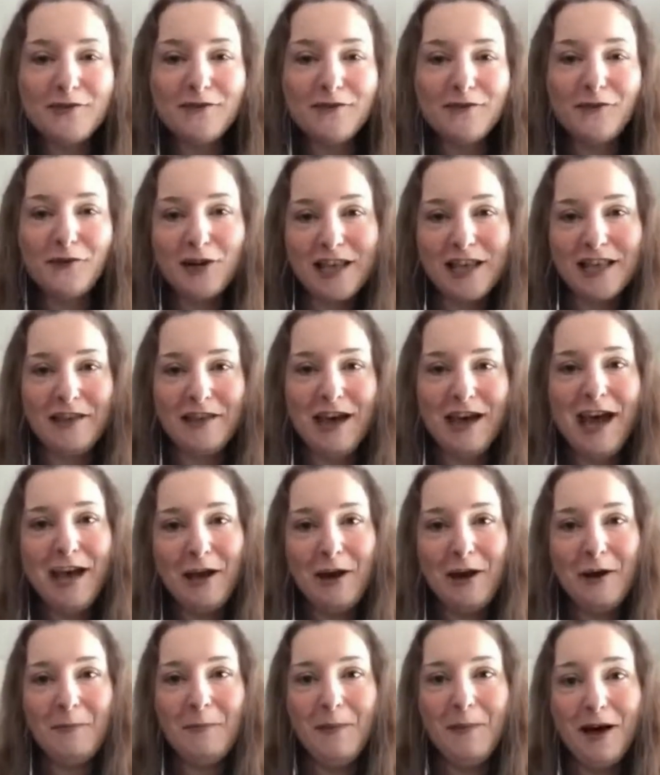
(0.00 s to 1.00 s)
for the
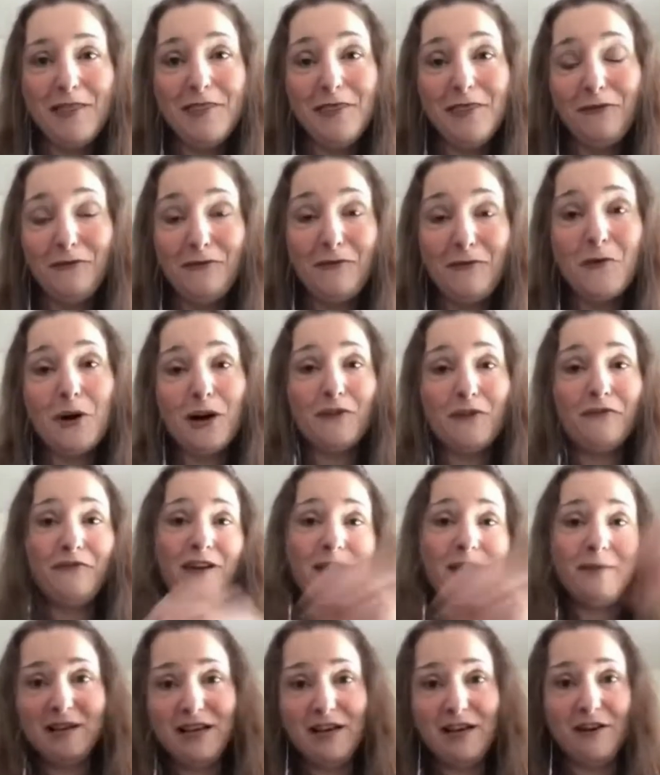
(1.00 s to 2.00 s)
entire month for a
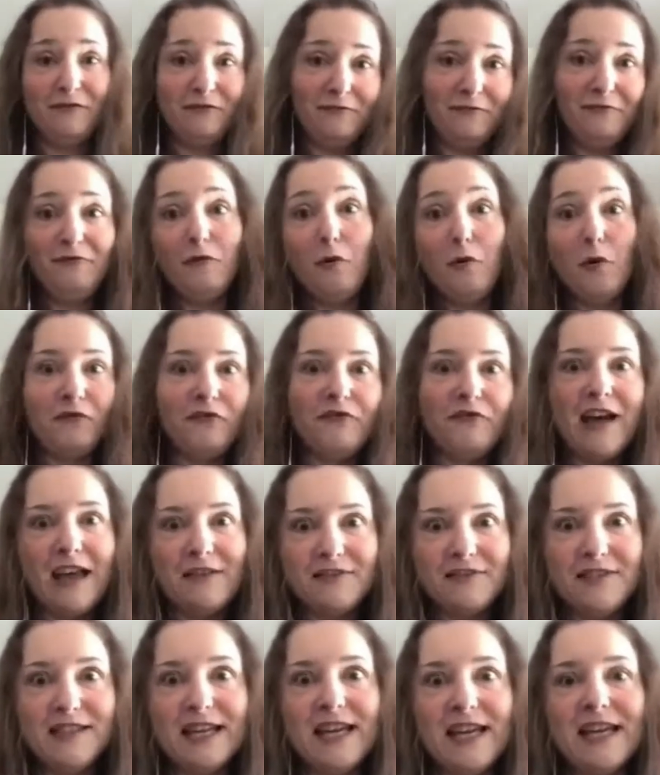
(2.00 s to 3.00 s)
family of 4,
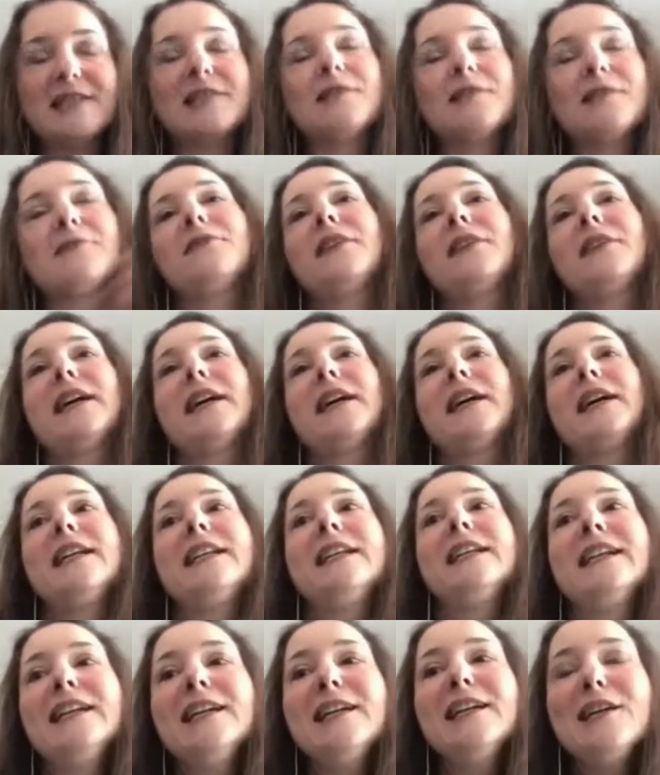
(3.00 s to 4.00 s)
5, 6, right?